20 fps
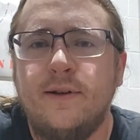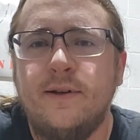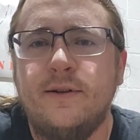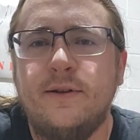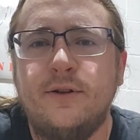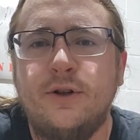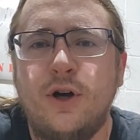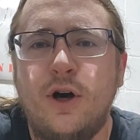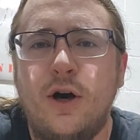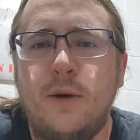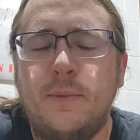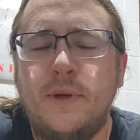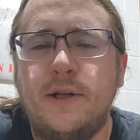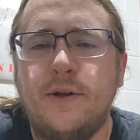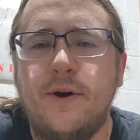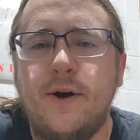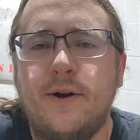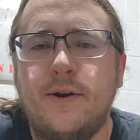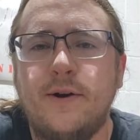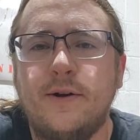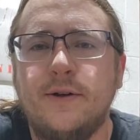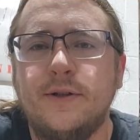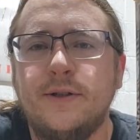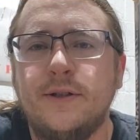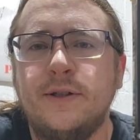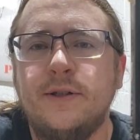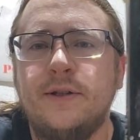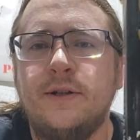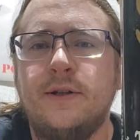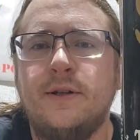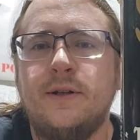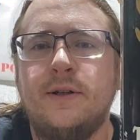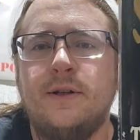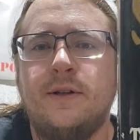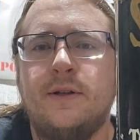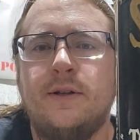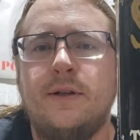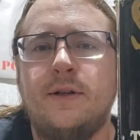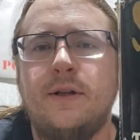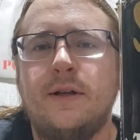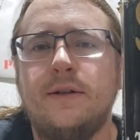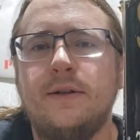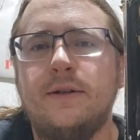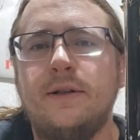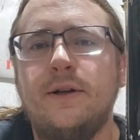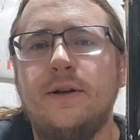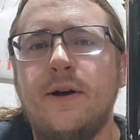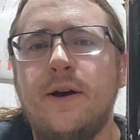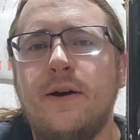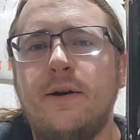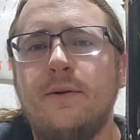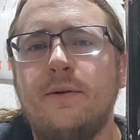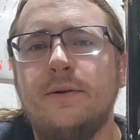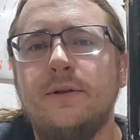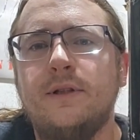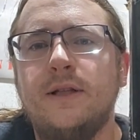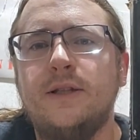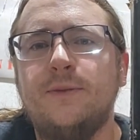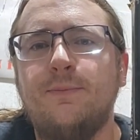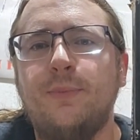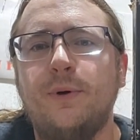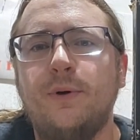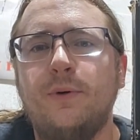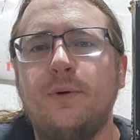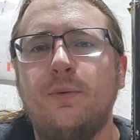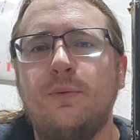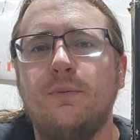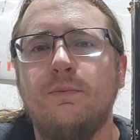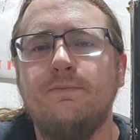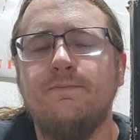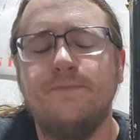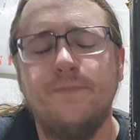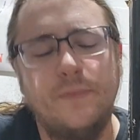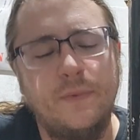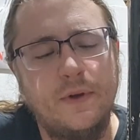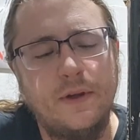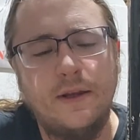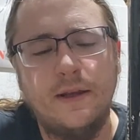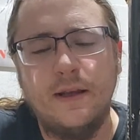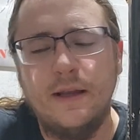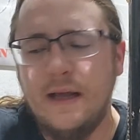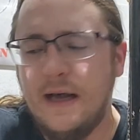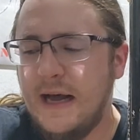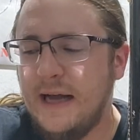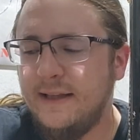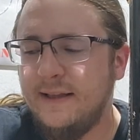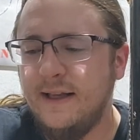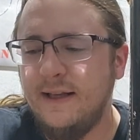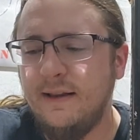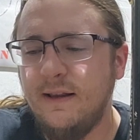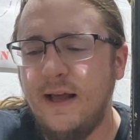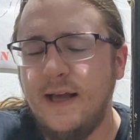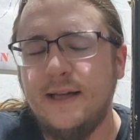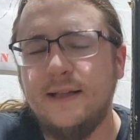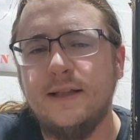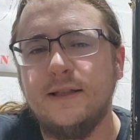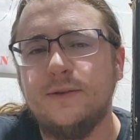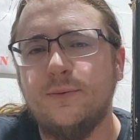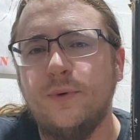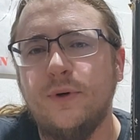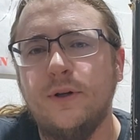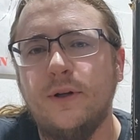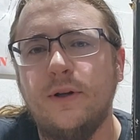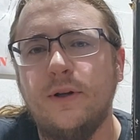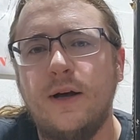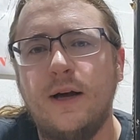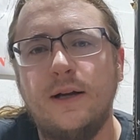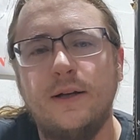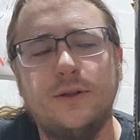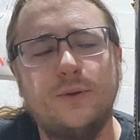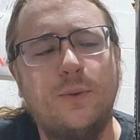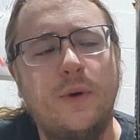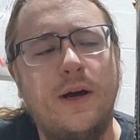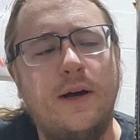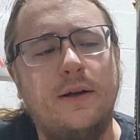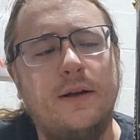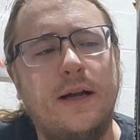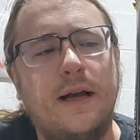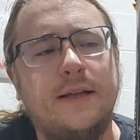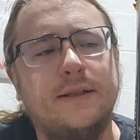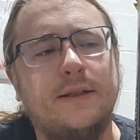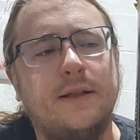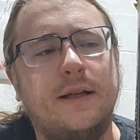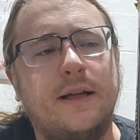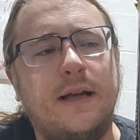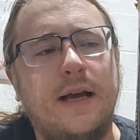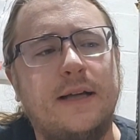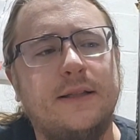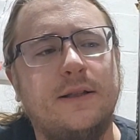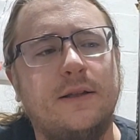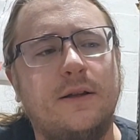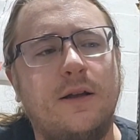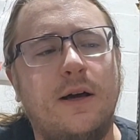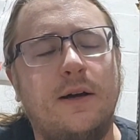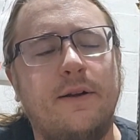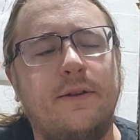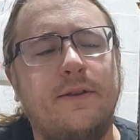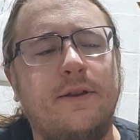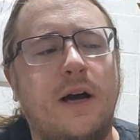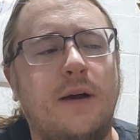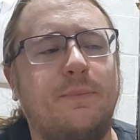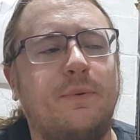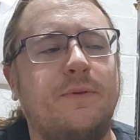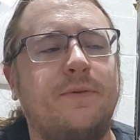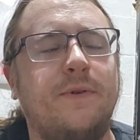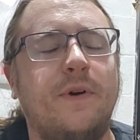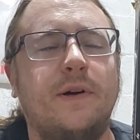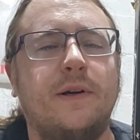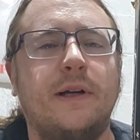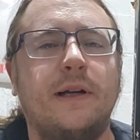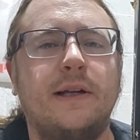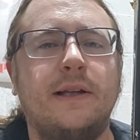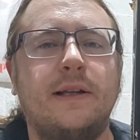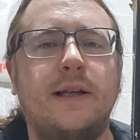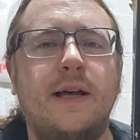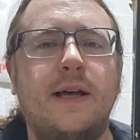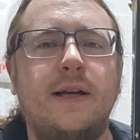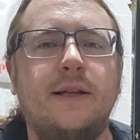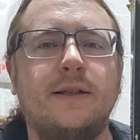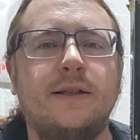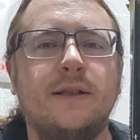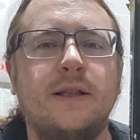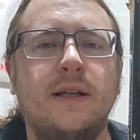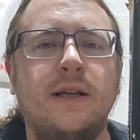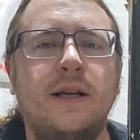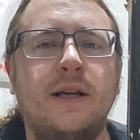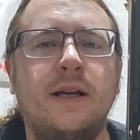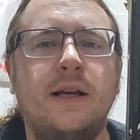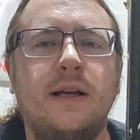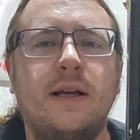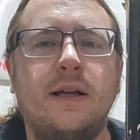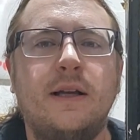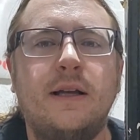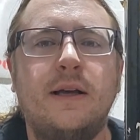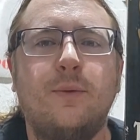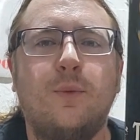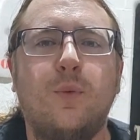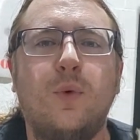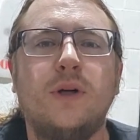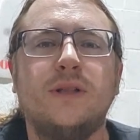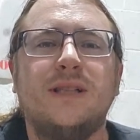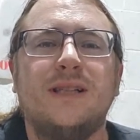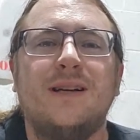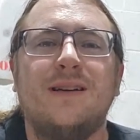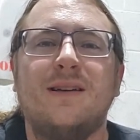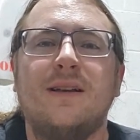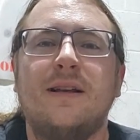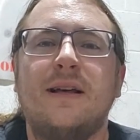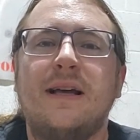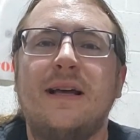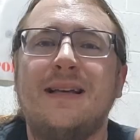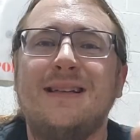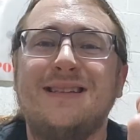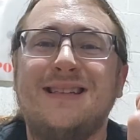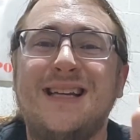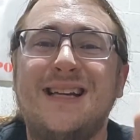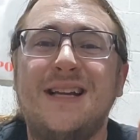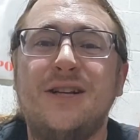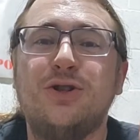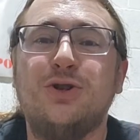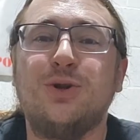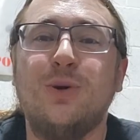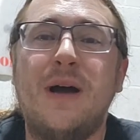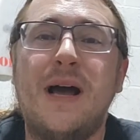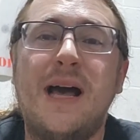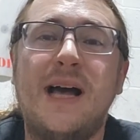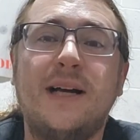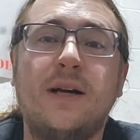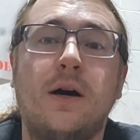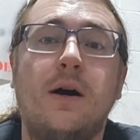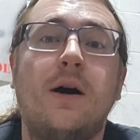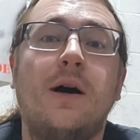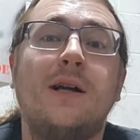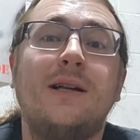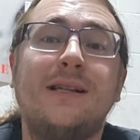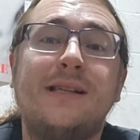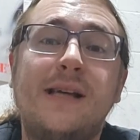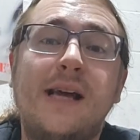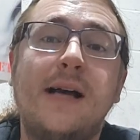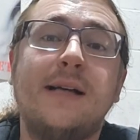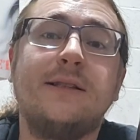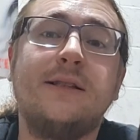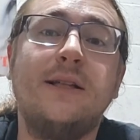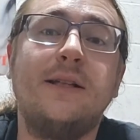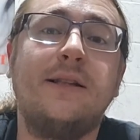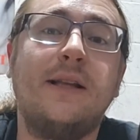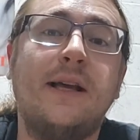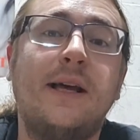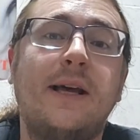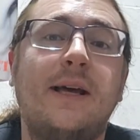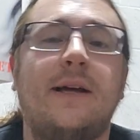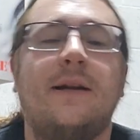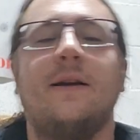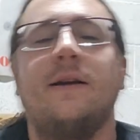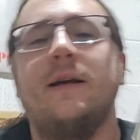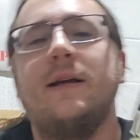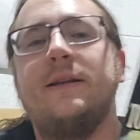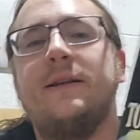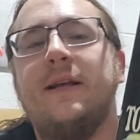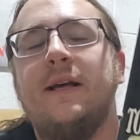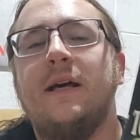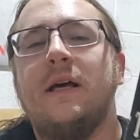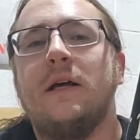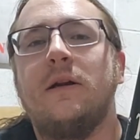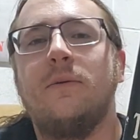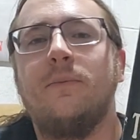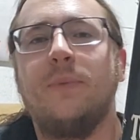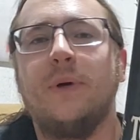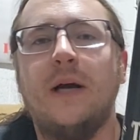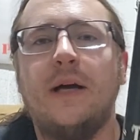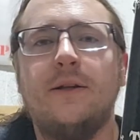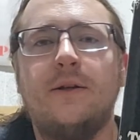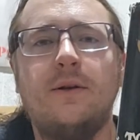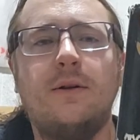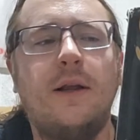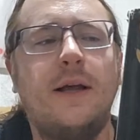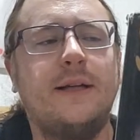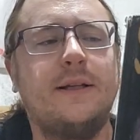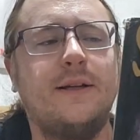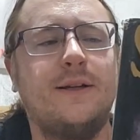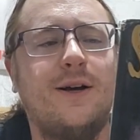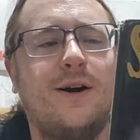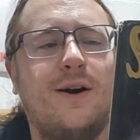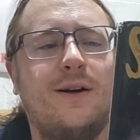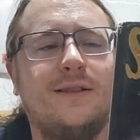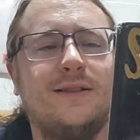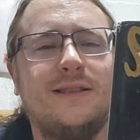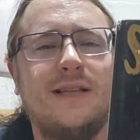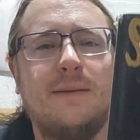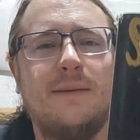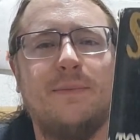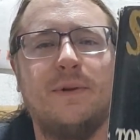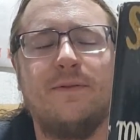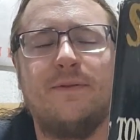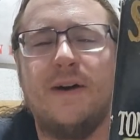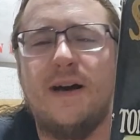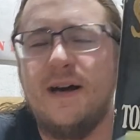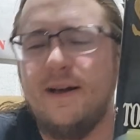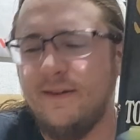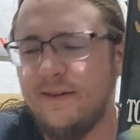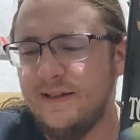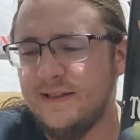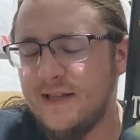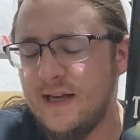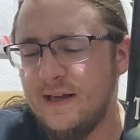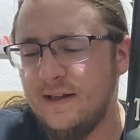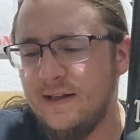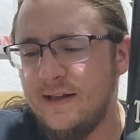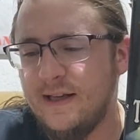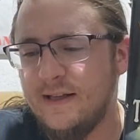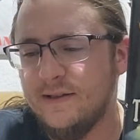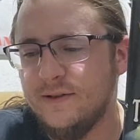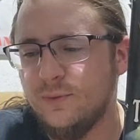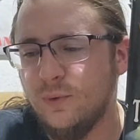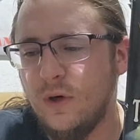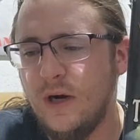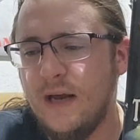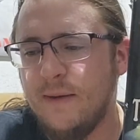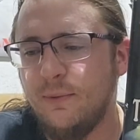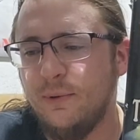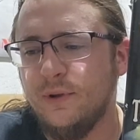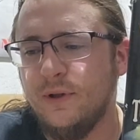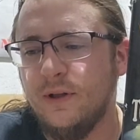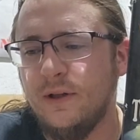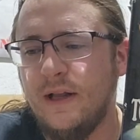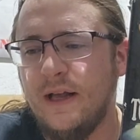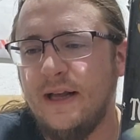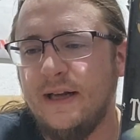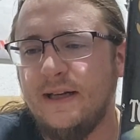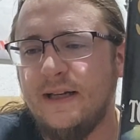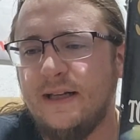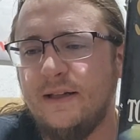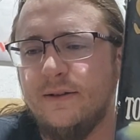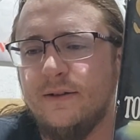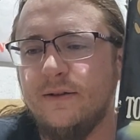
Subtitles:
The Tommyknockers. You know, this book, I did like this one a lot as well. It has a lot of thought-provoking things. Did it drag on? Yes, it did. It did. But I do like the concept of how these aliens were able to, like,